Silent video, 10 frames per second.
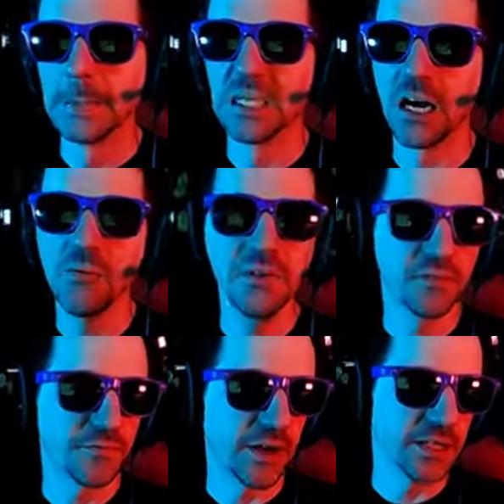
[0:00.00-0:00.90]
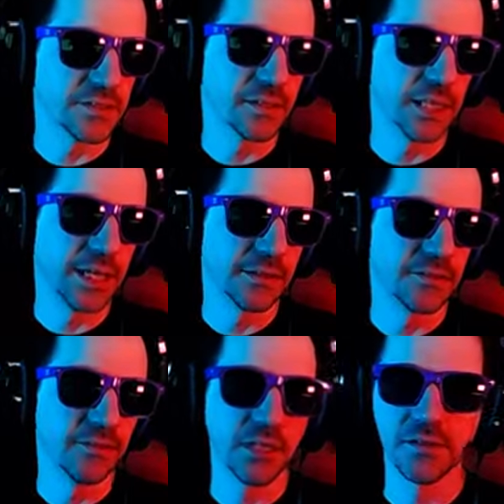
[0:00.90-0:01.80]
I went to France in like
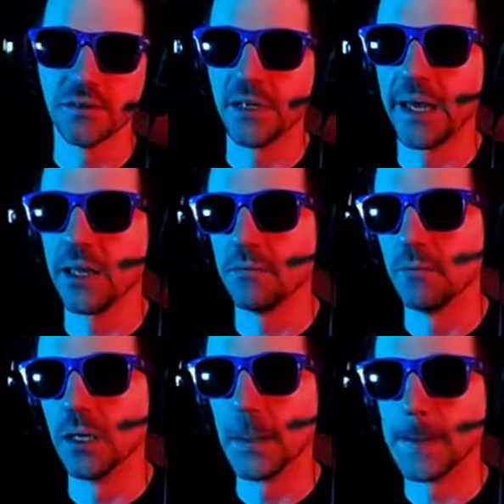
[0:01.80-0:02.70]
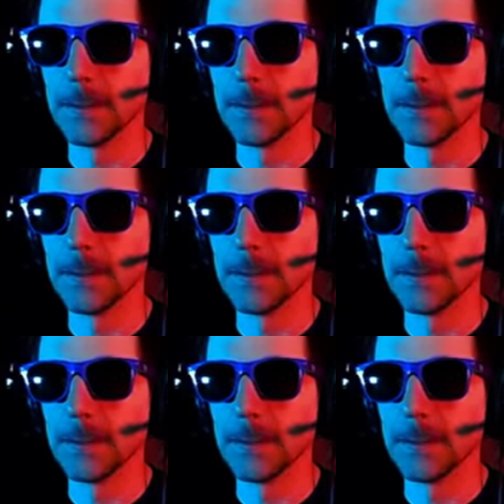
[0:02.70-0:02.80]
2010, but